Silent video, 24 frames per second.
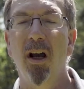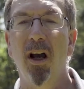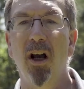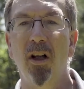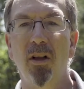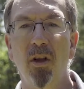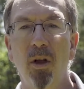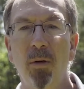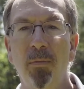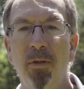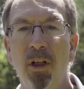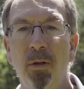
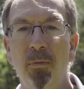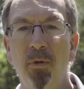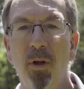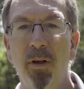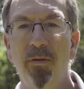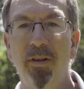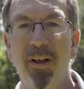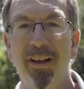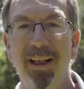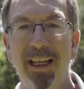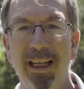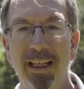Aluminum
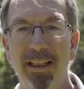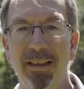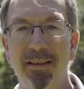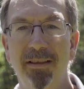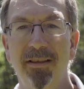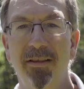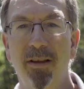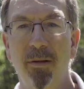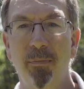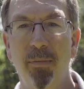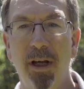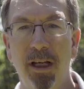roofing
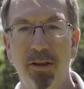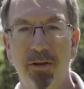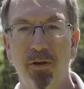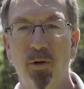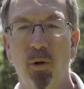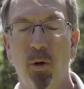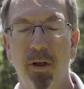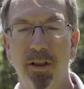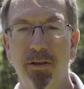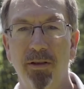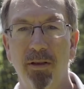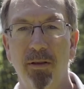is the best
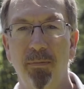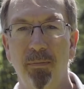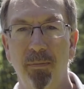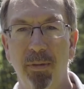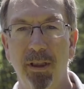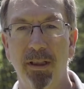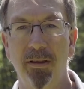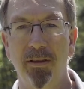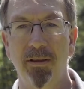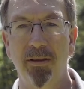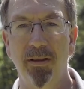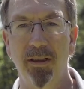choice in
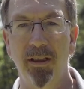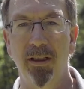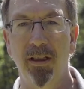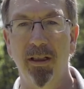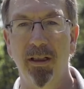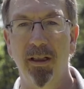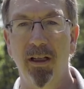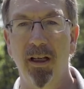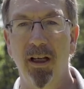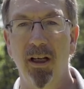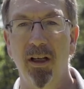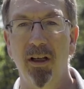
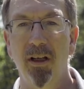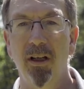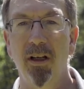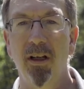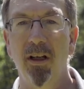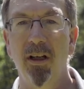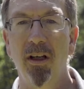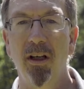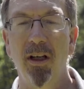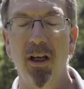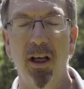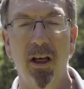BC.
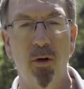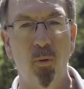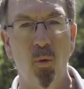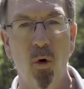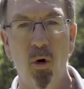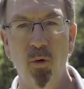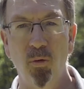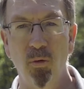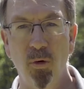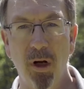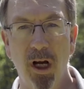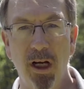It
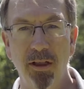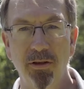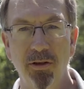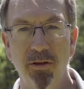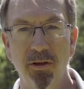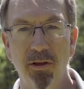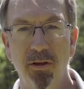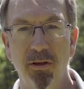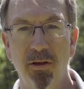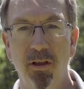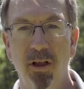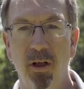won't
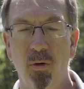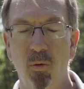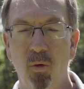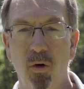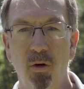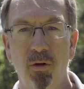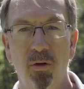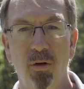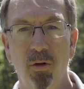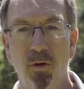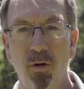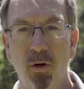rust, it
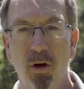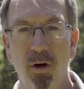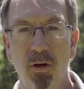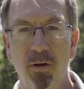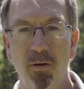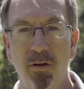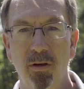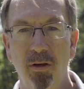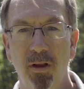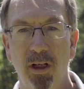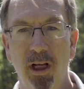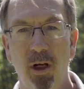won't
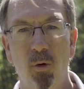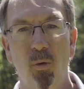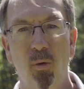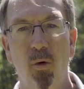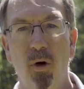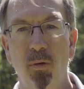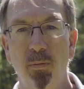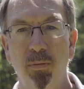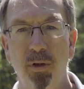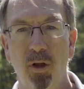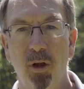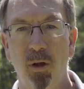corrode, it
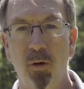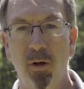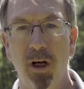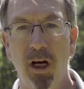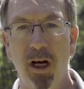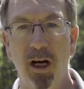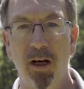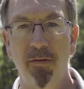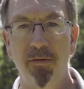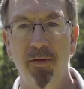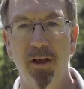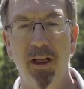won't blow
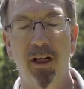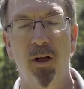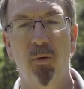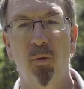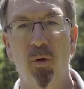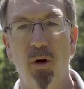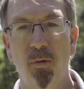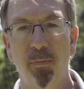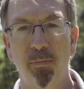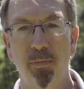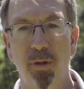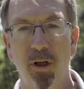off, and it
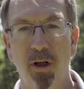won't